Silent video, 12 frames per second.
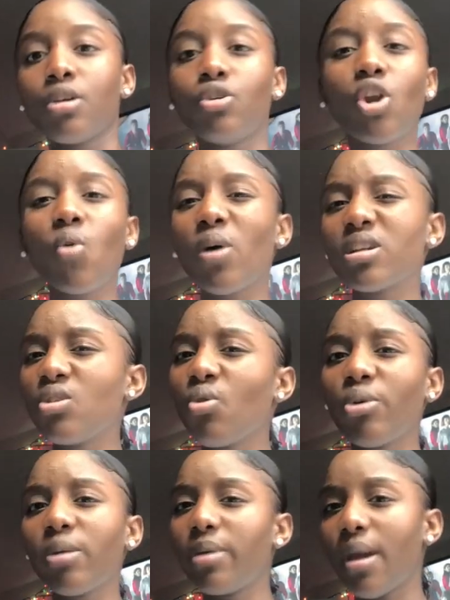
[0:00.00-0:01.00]
you don't want
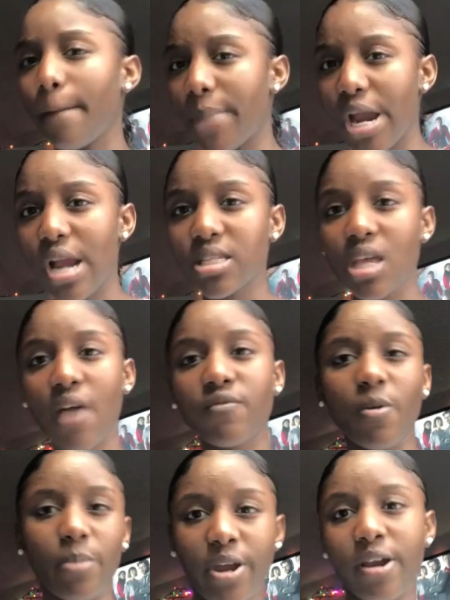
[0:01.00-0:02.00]
to be embarrassed and have
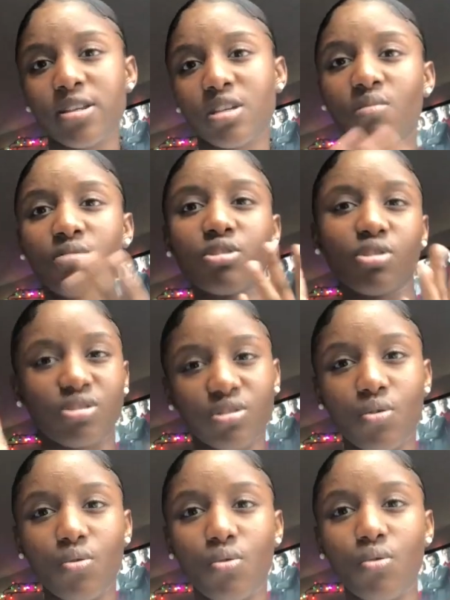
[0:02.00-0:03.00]
your parents come up to the
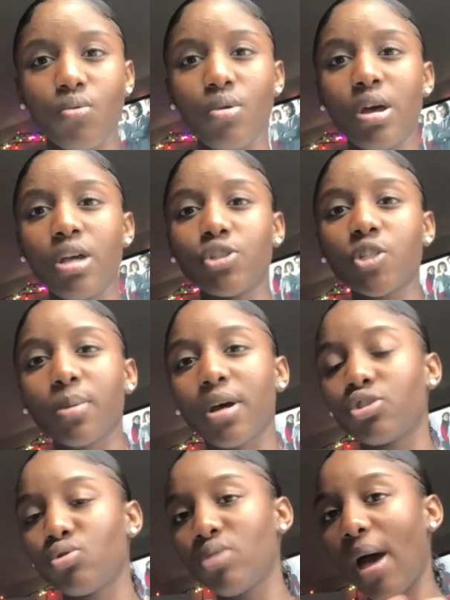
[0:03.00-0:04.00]
school just
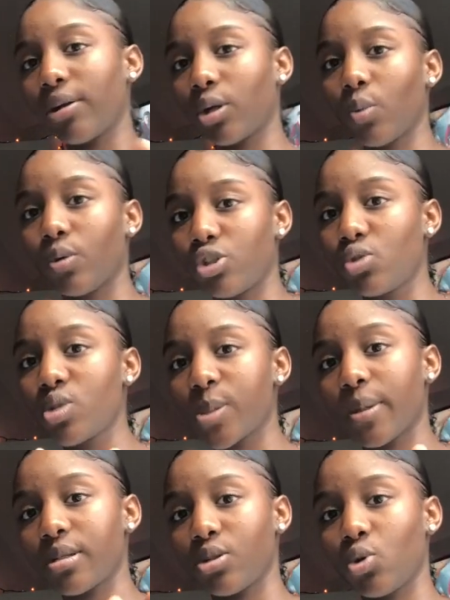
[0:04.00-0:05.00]
because you're not doing what you're
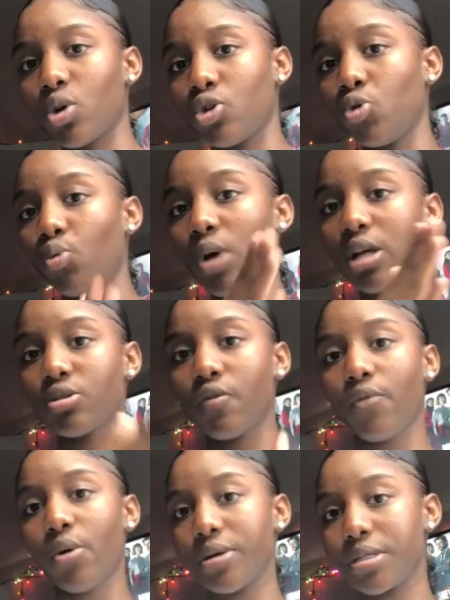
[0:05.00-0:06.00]
supposed to do, because you got your
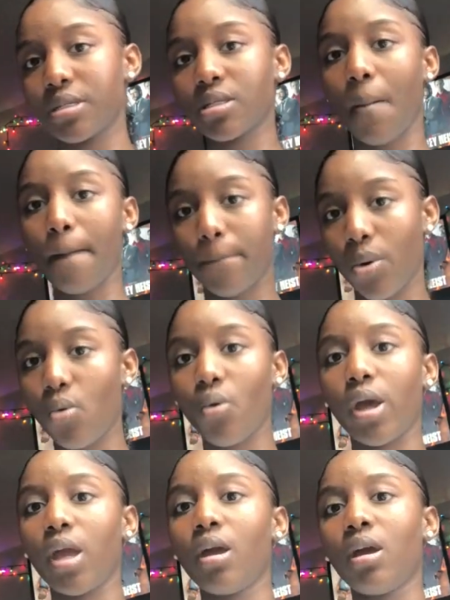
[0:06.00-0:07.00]
focus as a
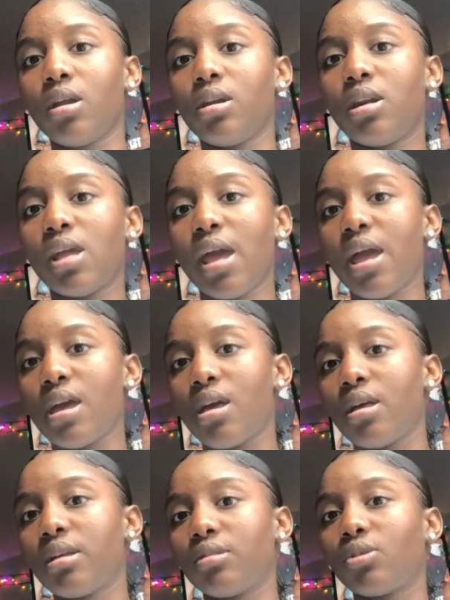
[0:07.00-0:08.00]
boy that
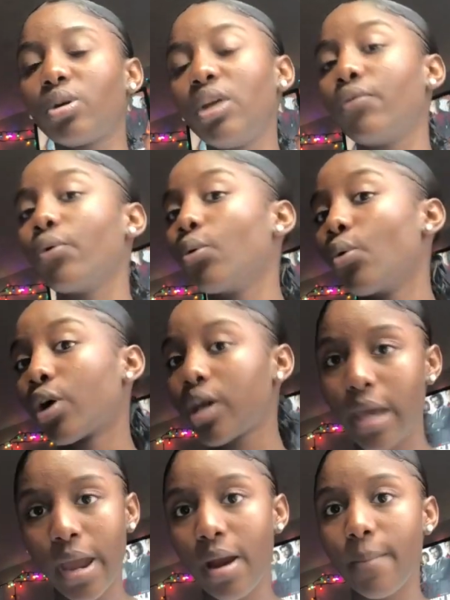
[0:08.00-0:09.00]
don't even
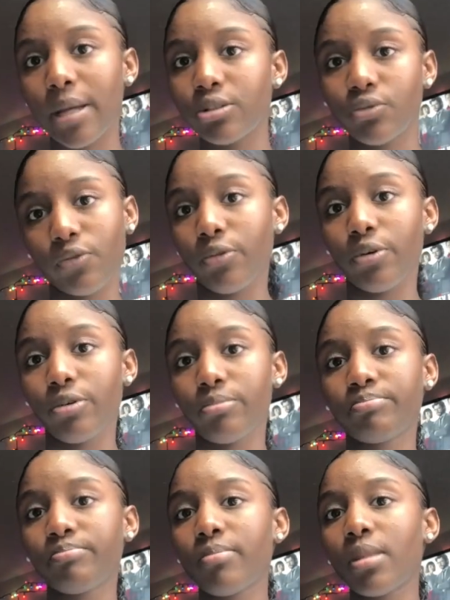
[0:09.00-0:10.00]
care about you for real.
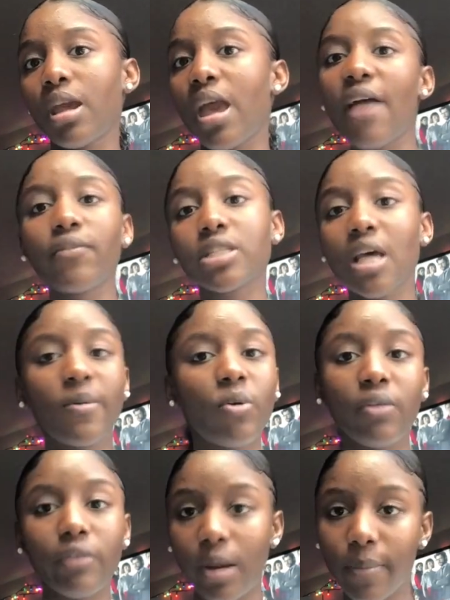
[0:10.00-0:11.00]
Half of the time, he
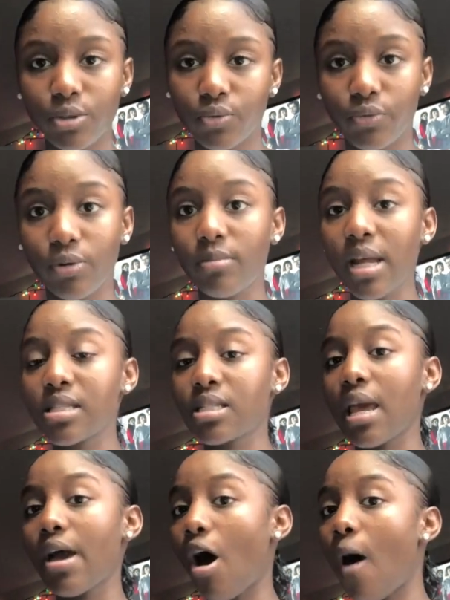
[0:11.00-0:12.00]
don't even care about you for real. I'm not
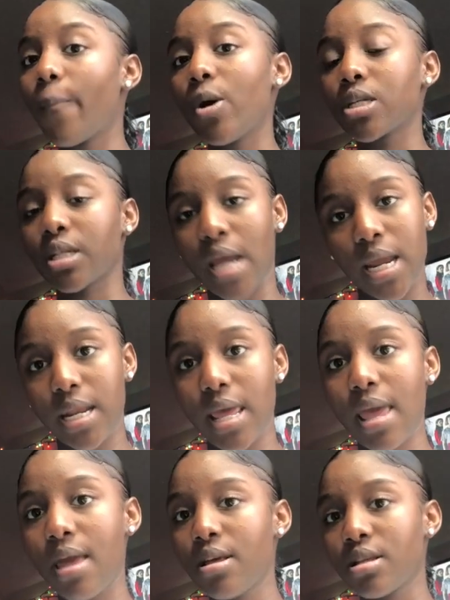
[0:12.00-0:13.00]
saying all boys are like
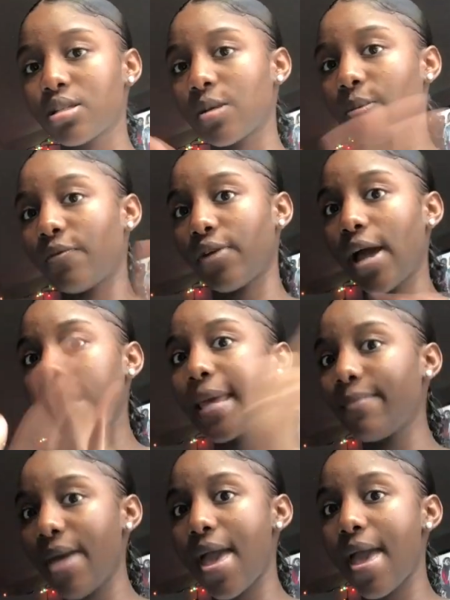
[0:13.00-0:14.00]
that, so before I get
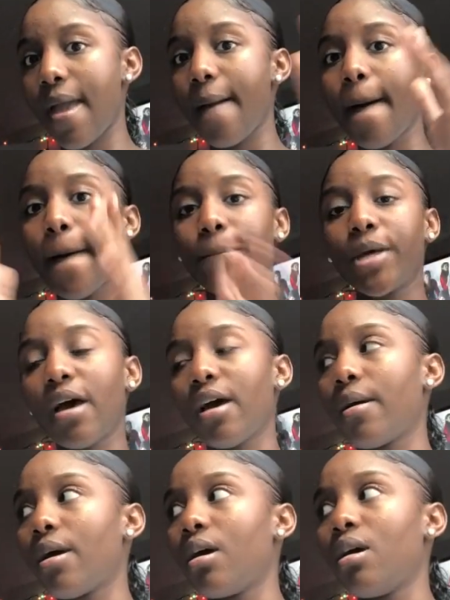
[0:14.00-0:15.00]
mad,
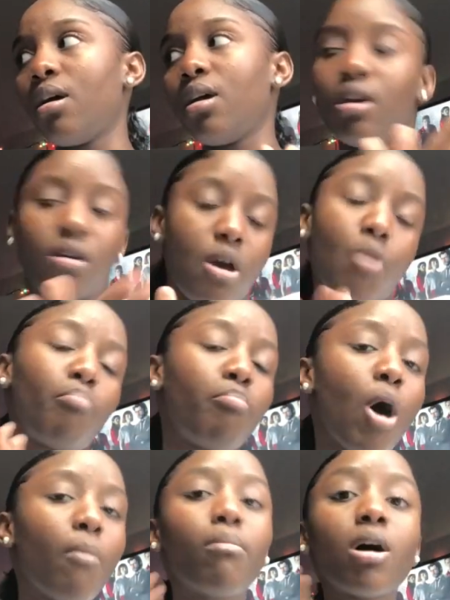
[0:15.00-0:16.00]
but
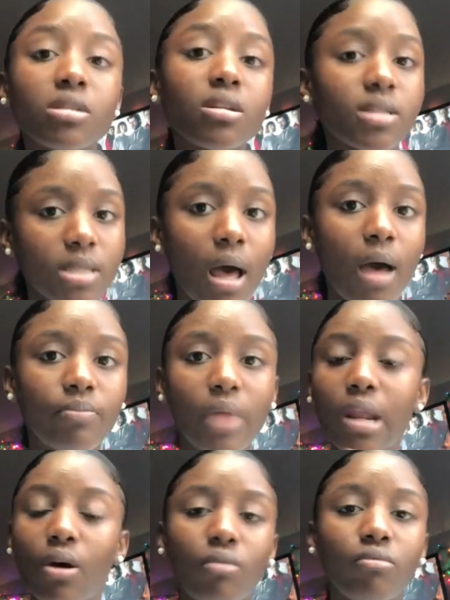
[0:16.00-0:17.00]
most of the time,
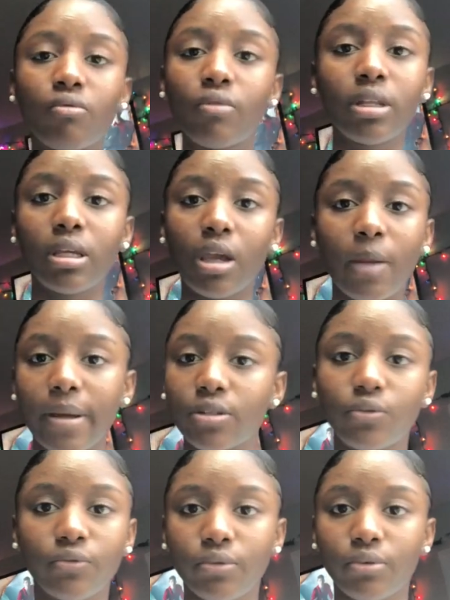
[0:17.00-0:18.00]
they don't really care about
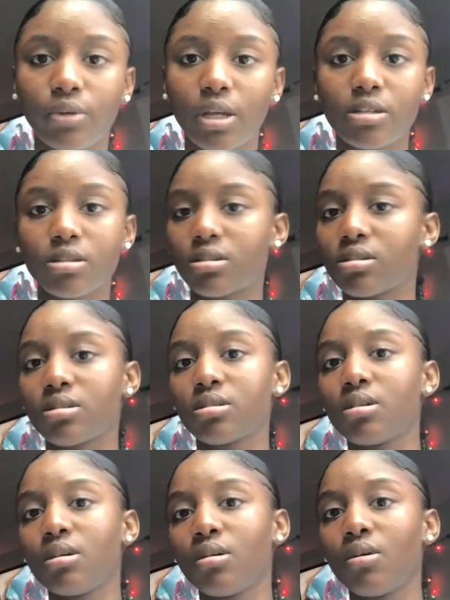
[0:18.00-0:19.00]
you for real. They just
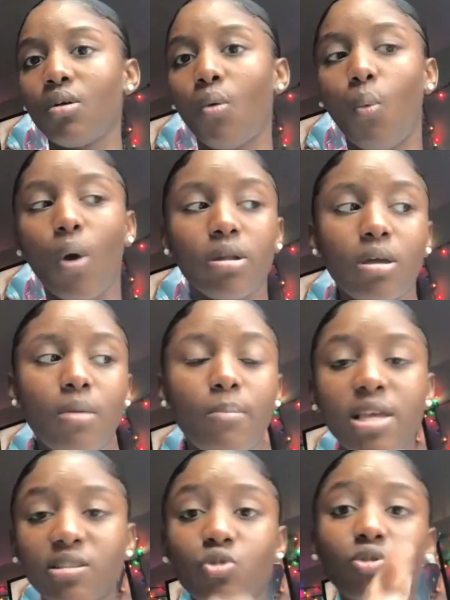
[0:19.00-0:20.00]
want to
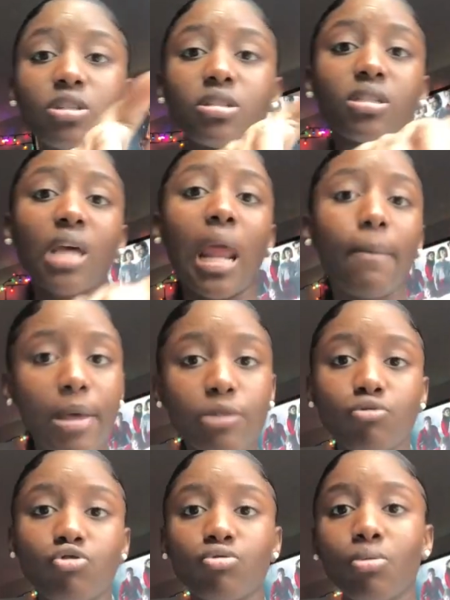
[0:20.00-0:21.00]
mess with you just to say they mess
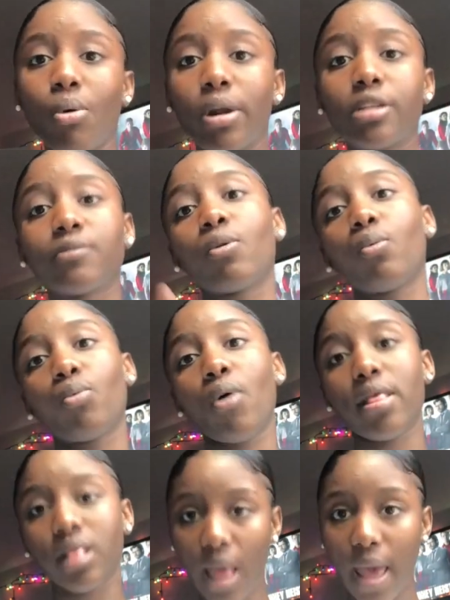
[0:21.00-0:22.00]
with you, or they just want
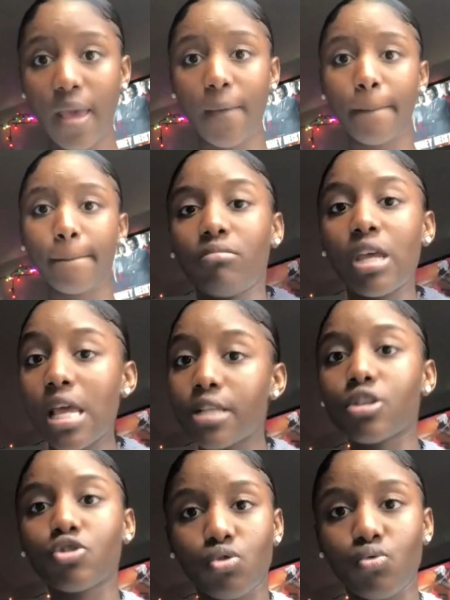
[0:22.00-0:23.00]
one thing. It's
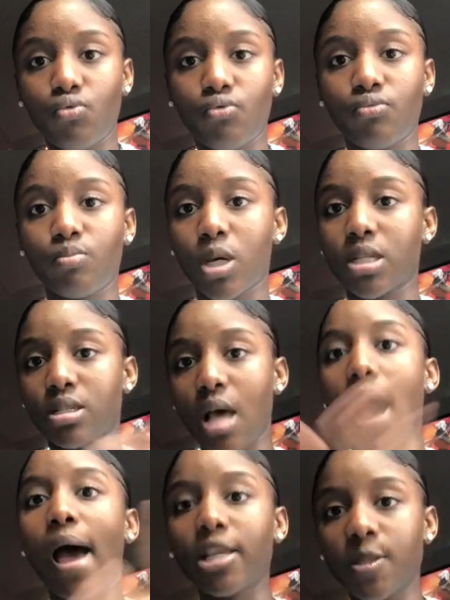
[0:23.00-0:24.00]
the truth, because
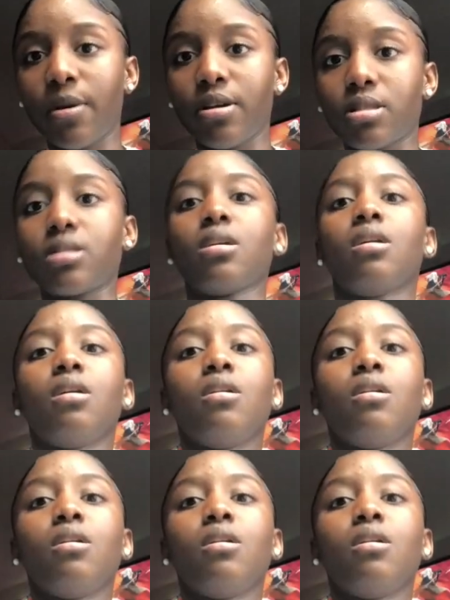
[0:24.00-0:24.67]
I experienced it.